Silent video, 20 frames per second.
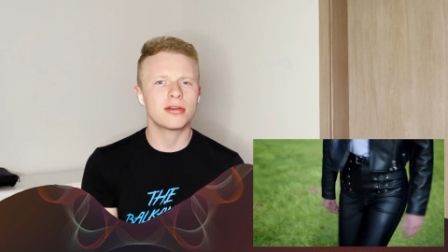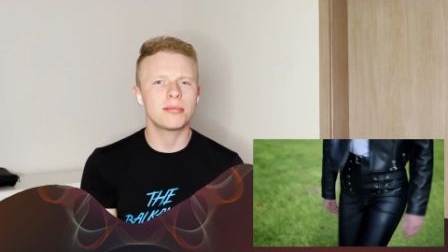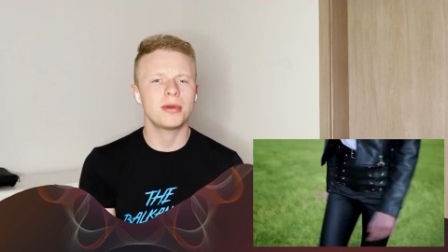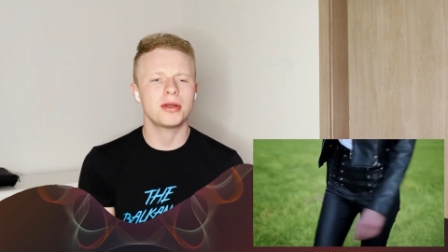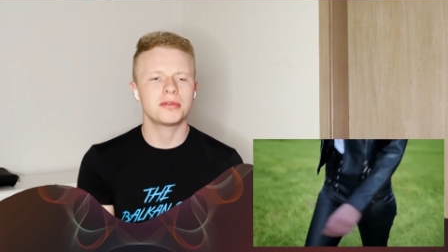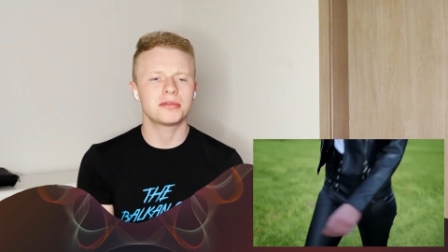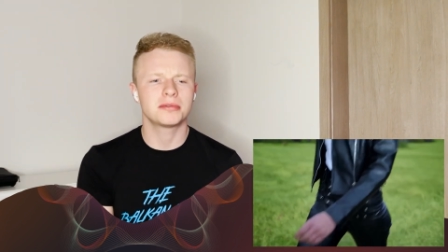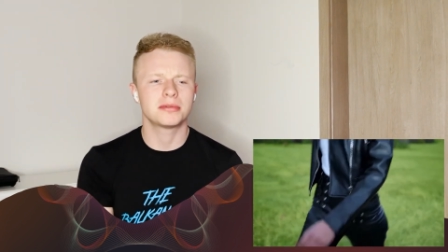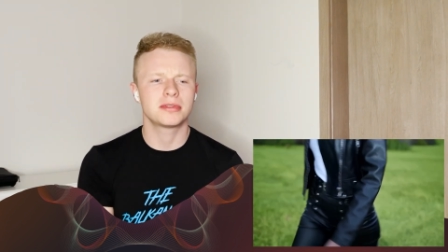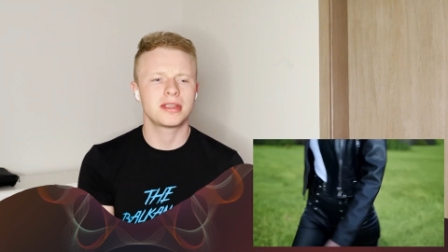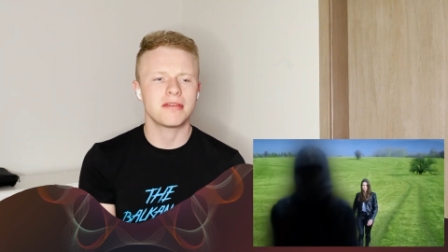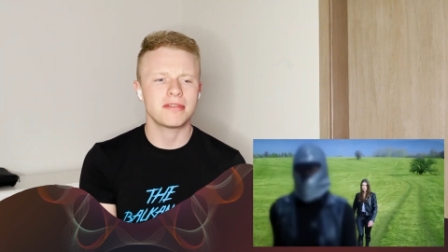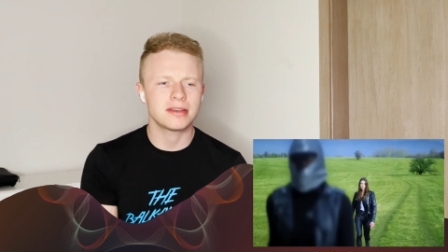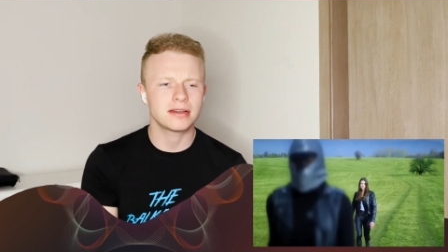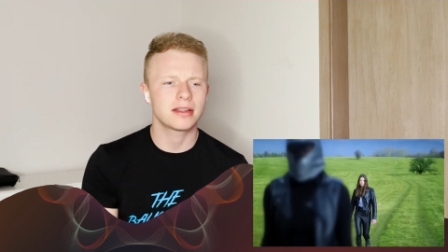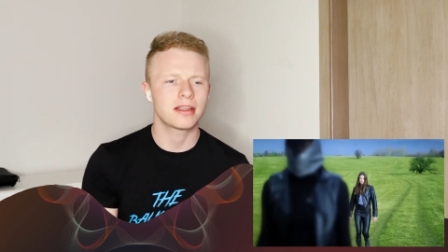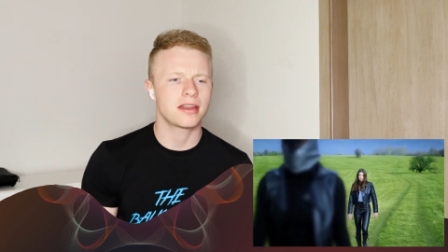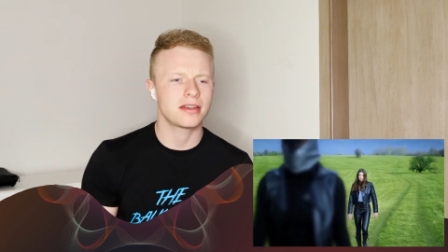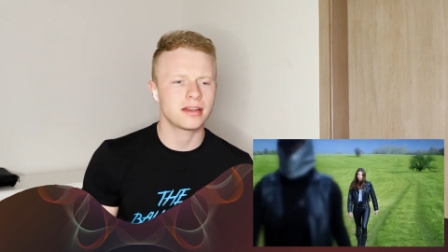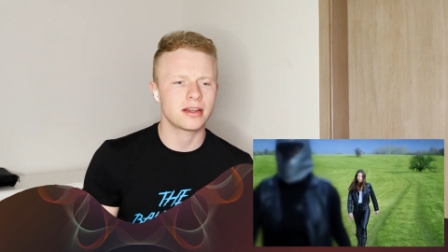about
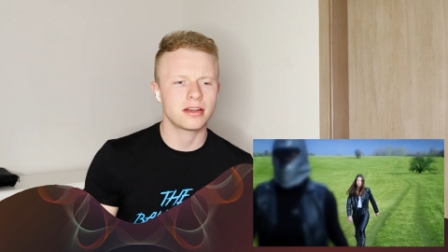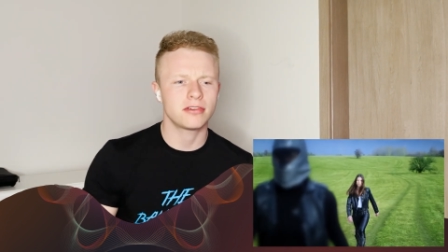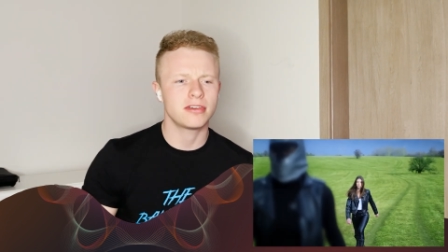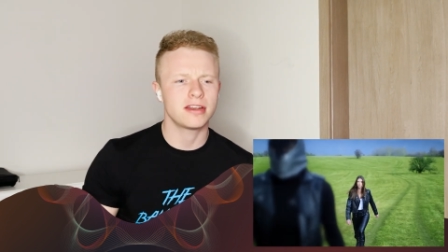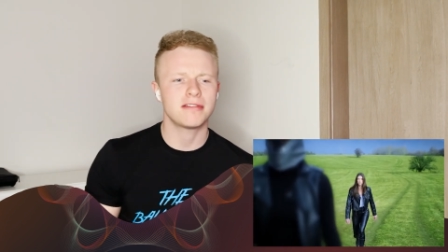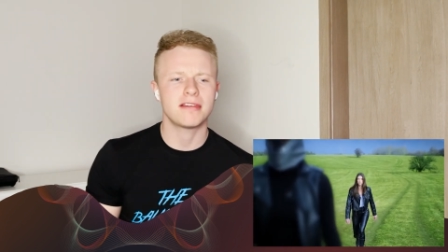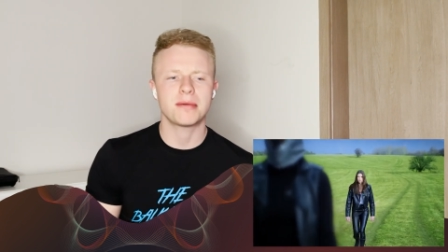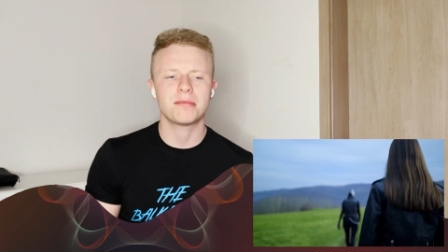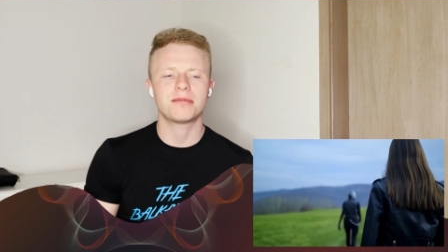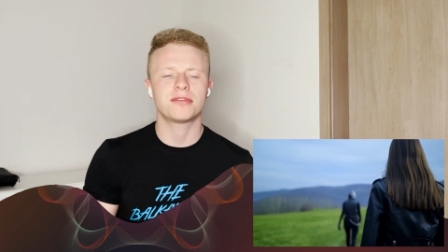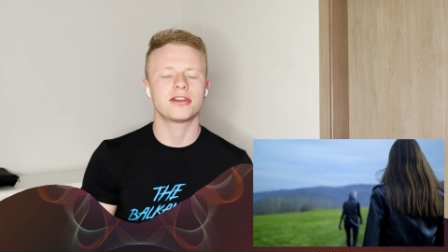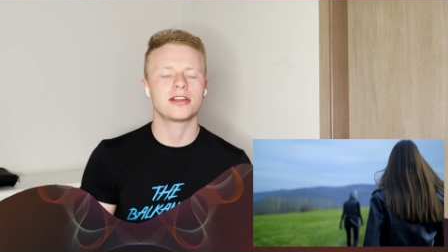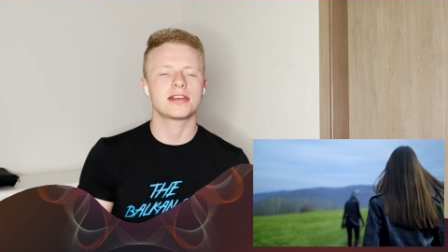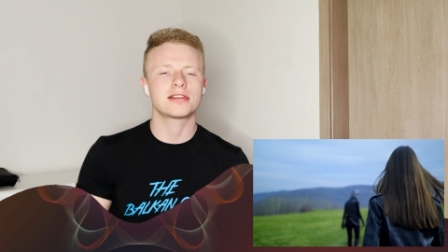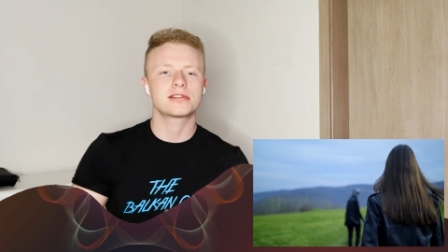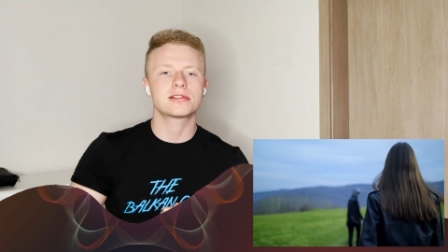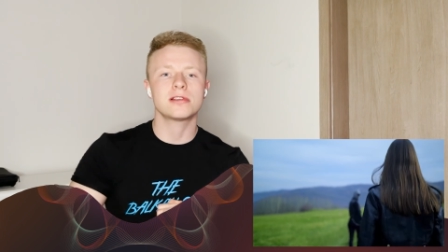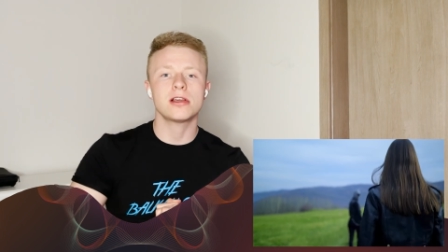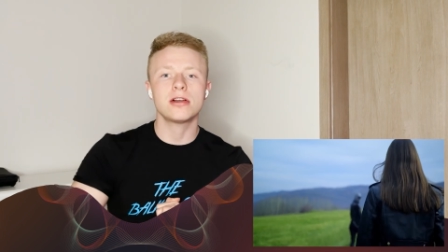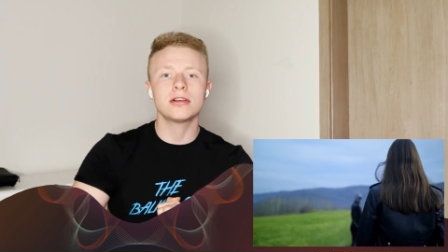getting a revamp for this
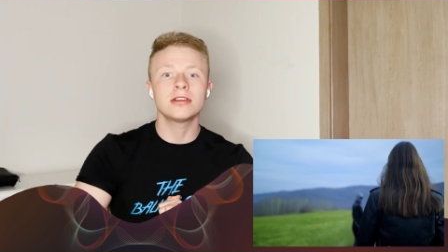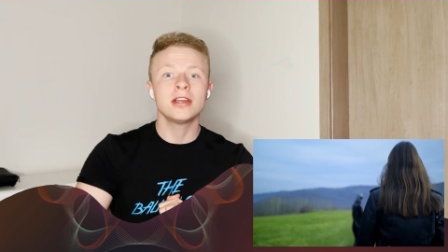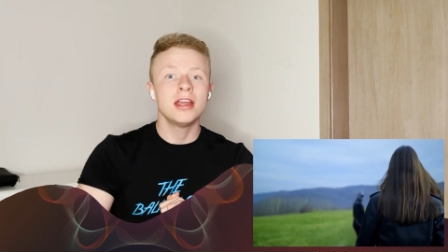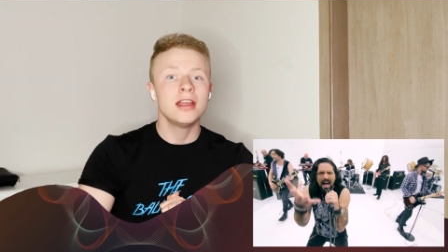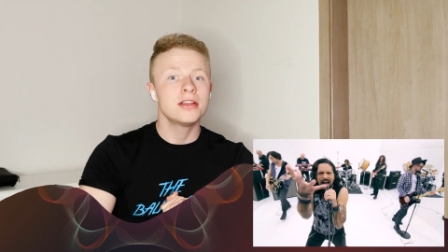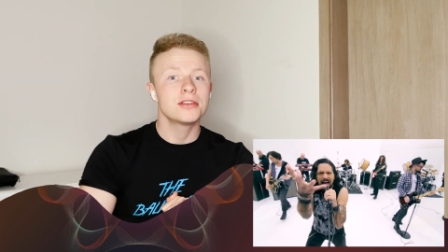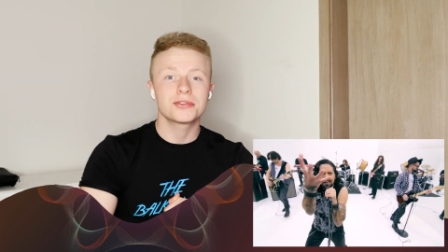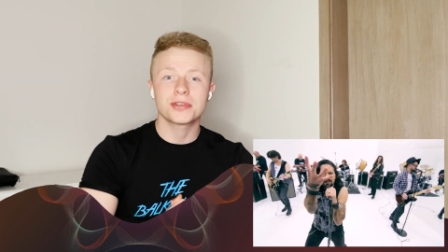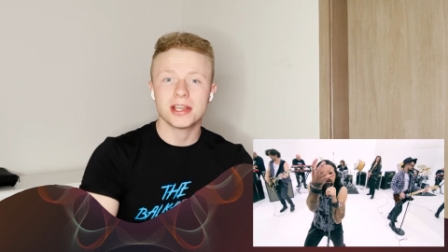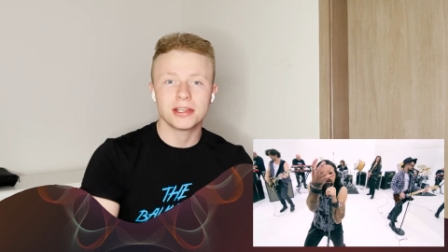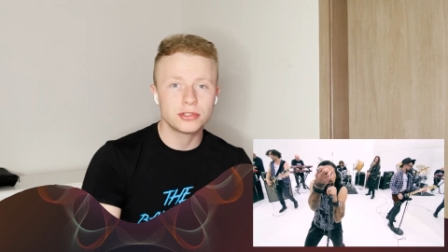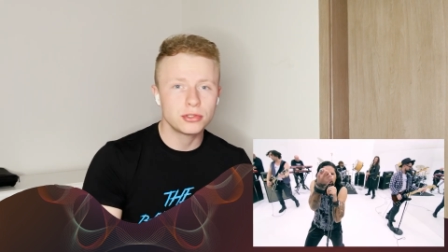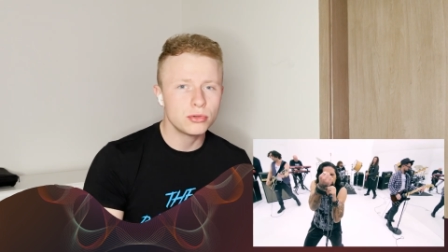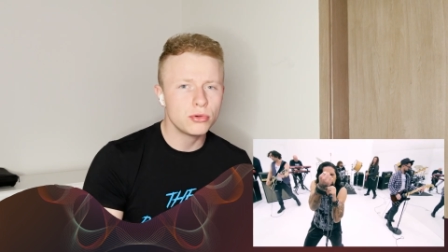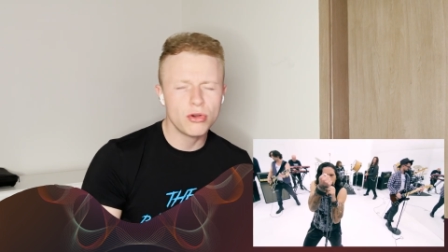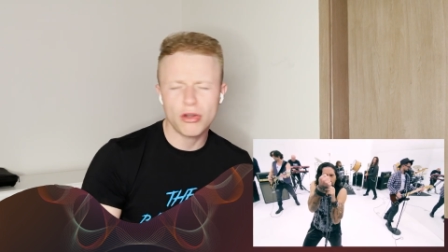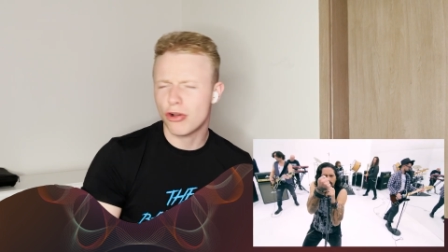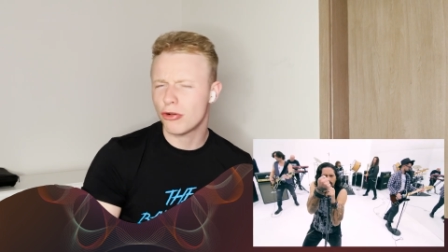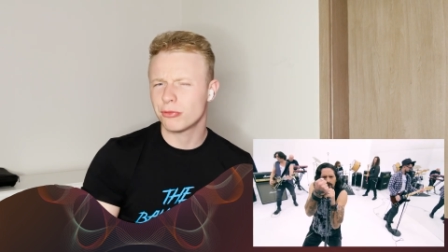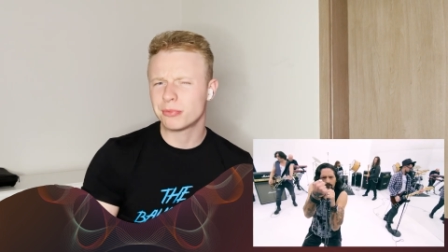song, so I do
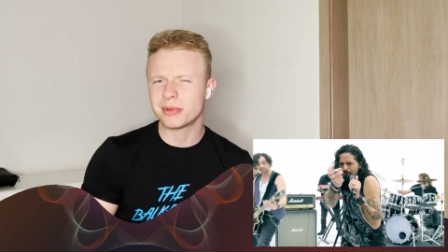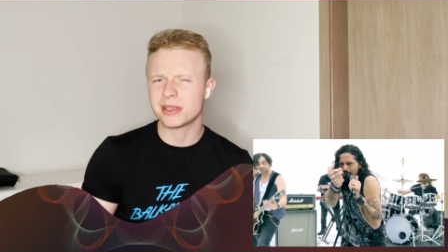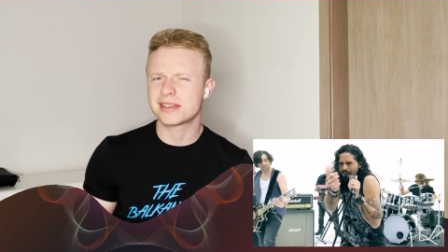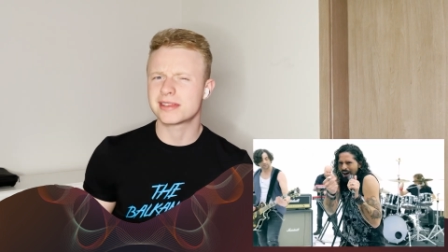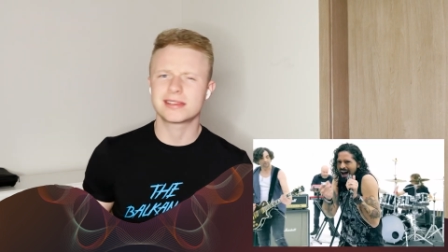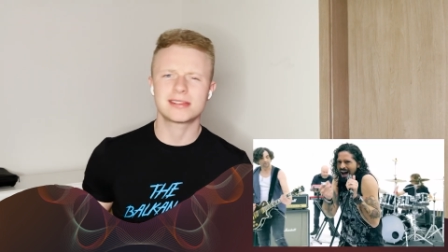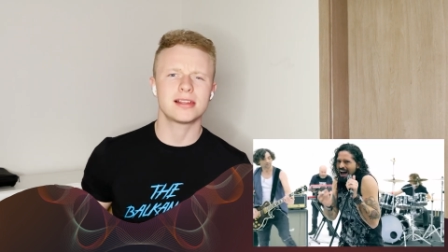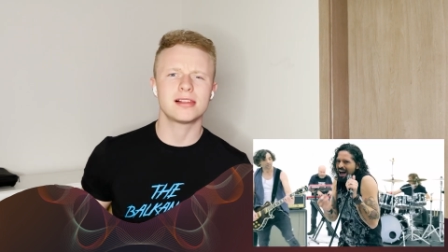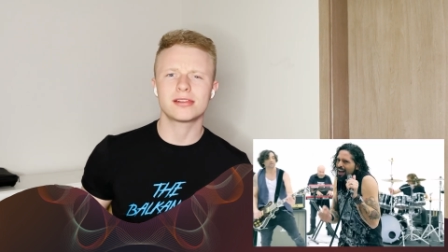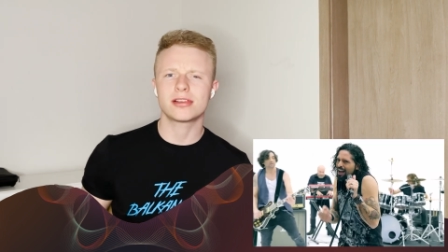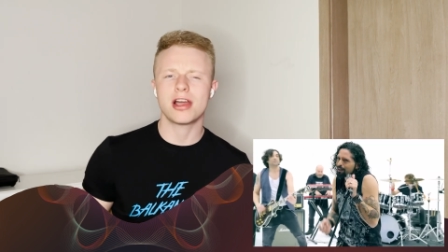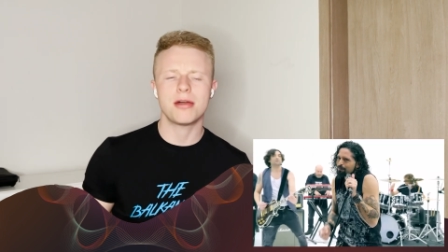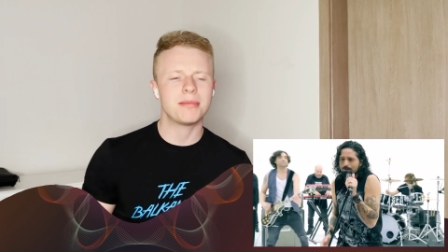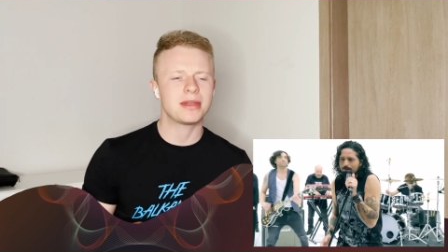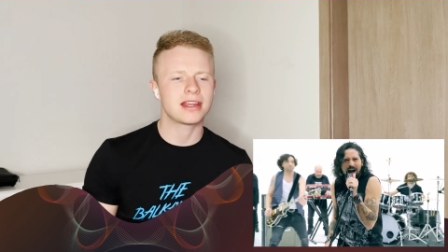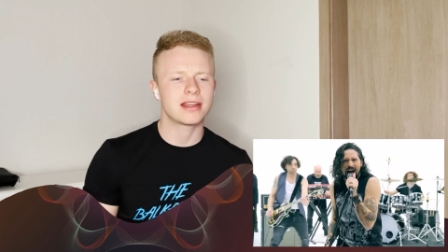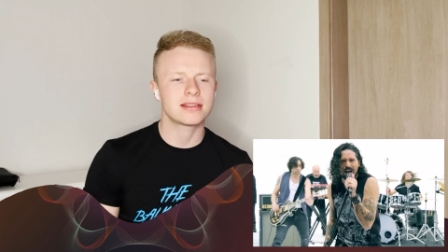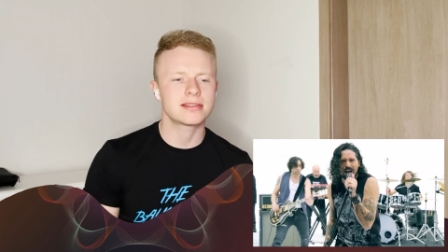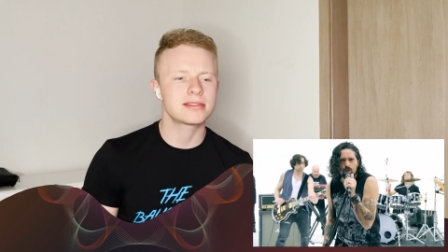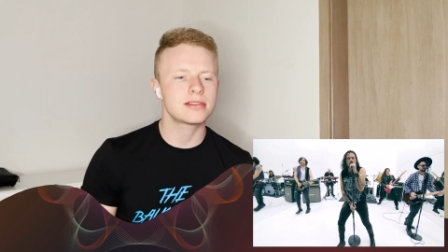hope it's still
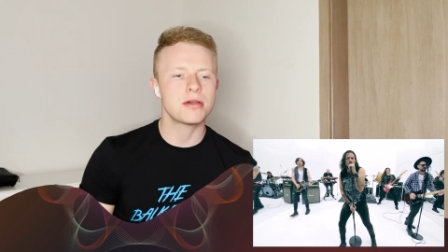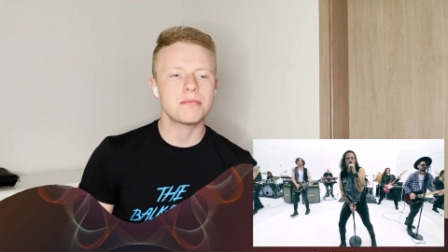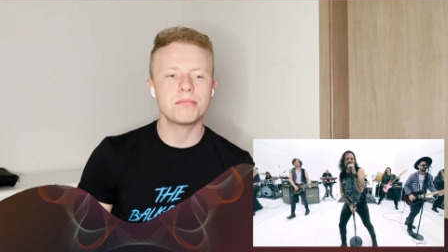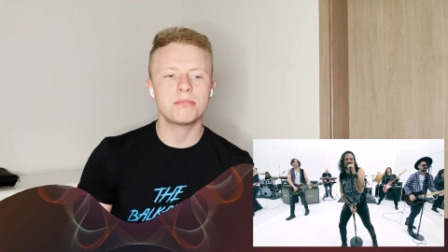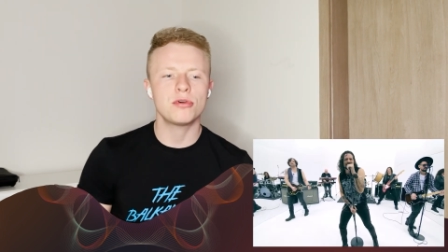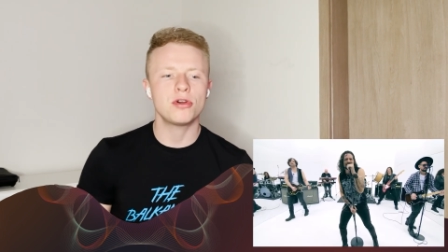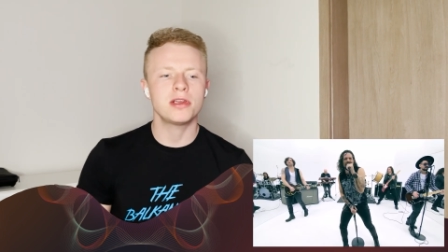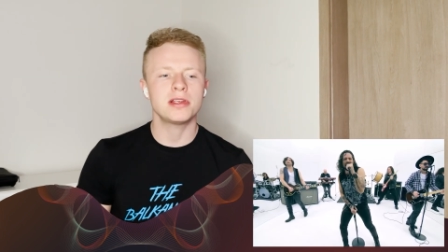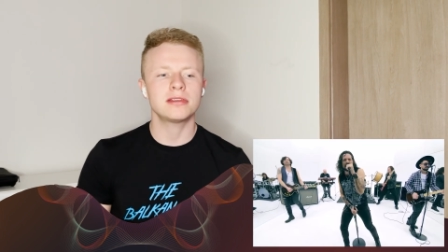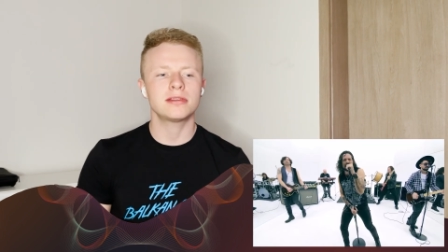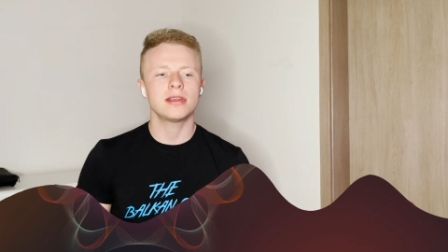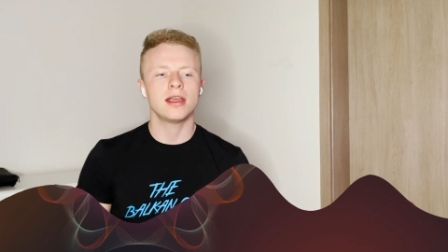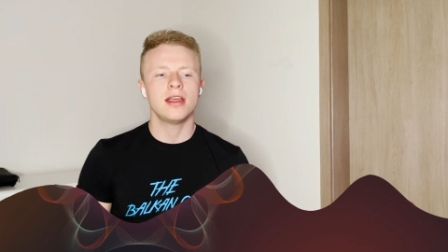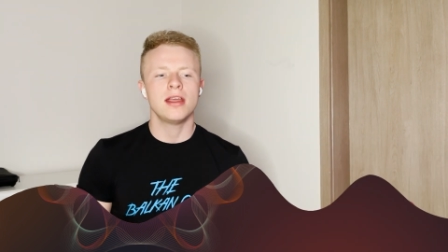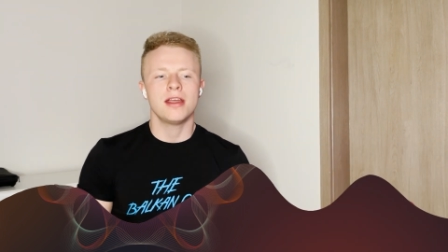coming at some point.